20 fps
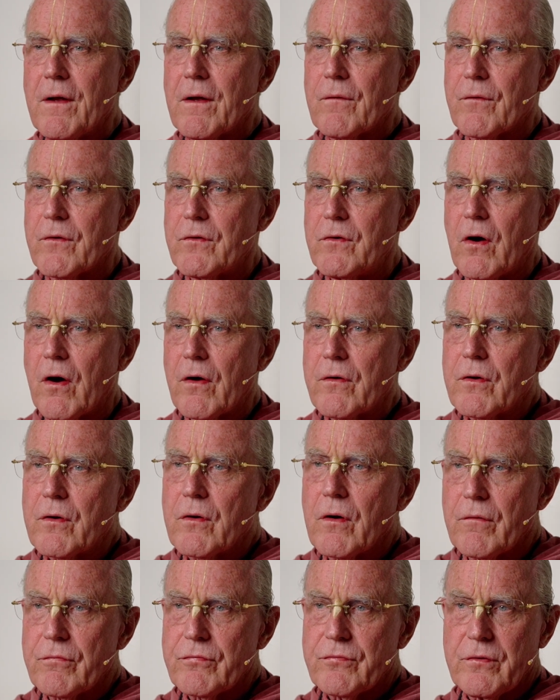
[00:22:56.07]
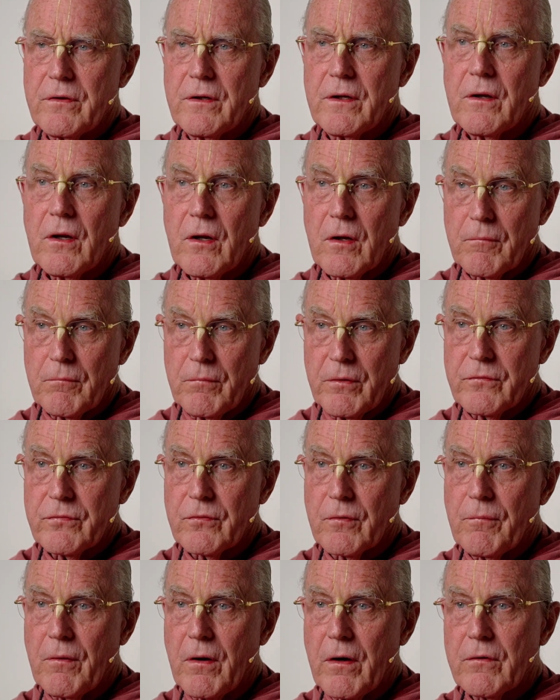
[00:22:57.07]
The daughter of Shri
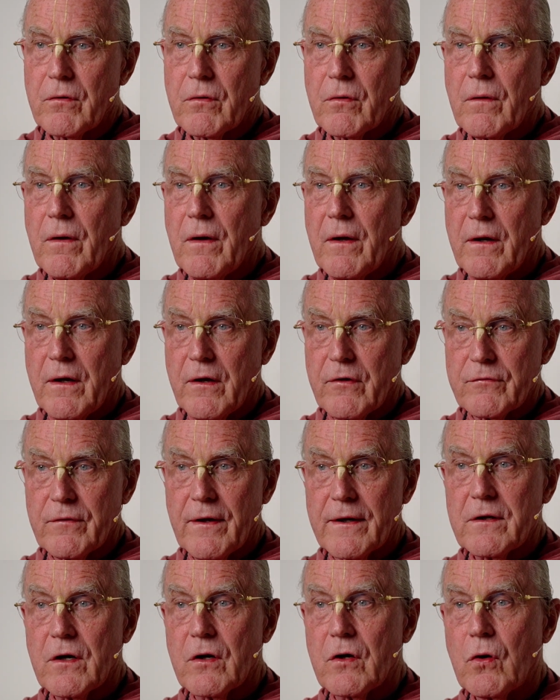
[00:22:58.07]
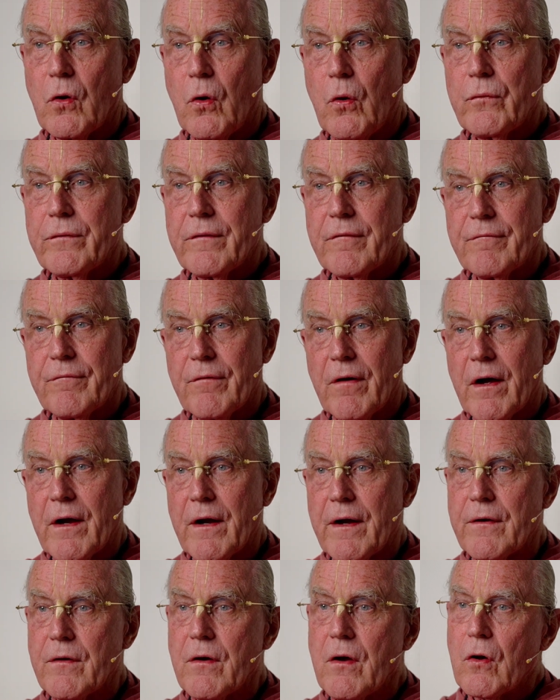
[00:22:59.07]
Vrishabhanu is like a golden
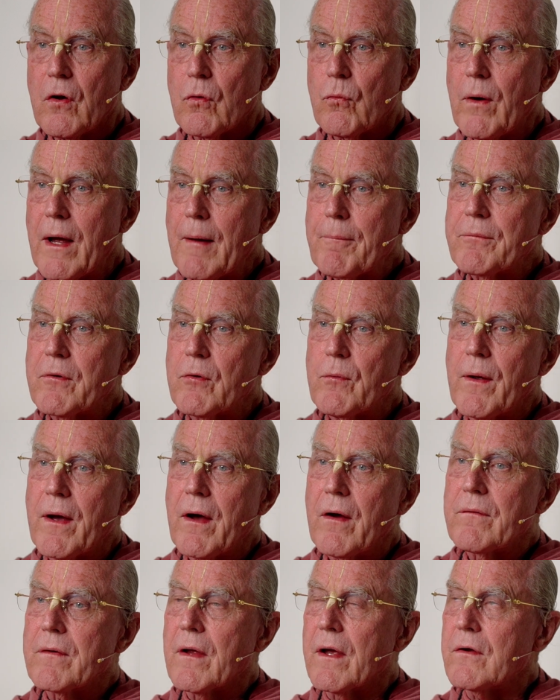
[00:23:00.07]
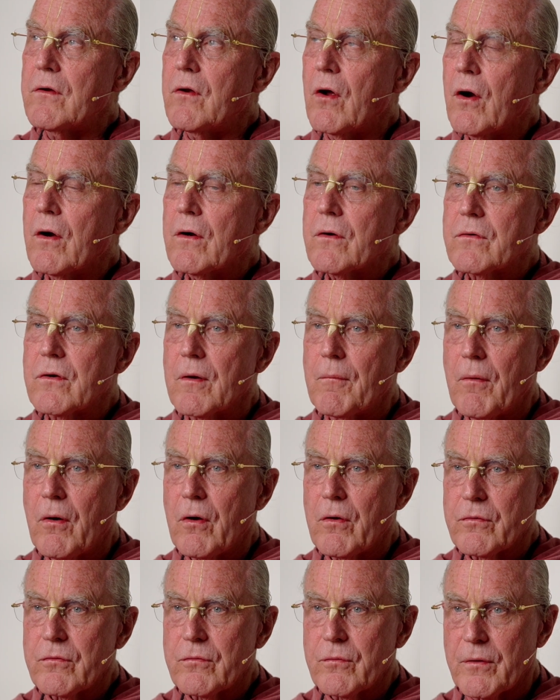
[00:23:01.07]
vine wrapped around a dark
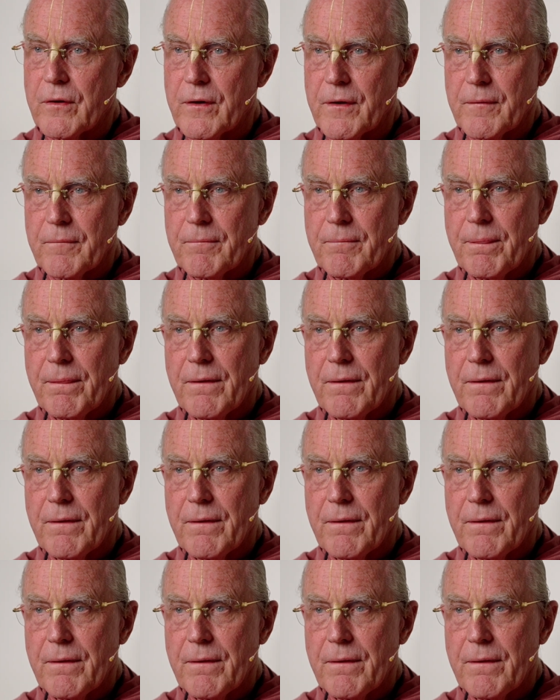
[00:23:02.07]
tamal tree.